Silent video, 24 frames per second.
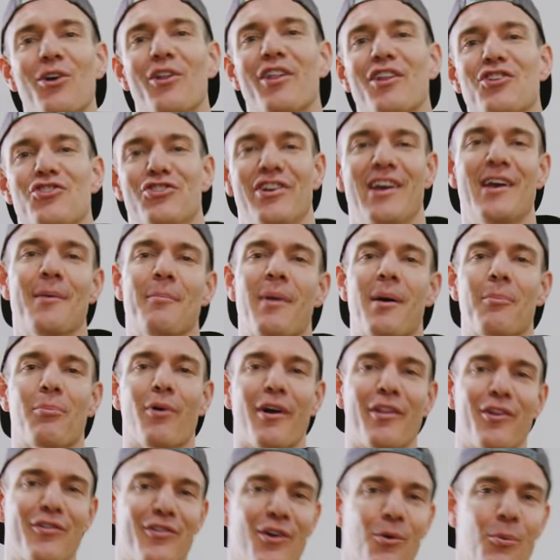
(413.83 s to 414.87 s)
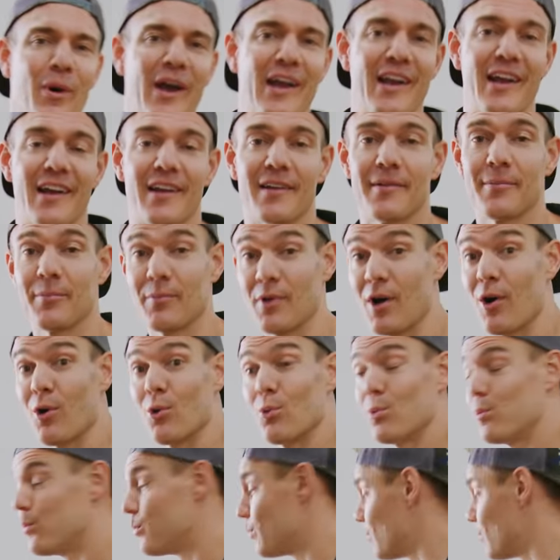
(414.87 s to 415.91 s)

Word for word: go to the gym, my brothers are waiting. Oh,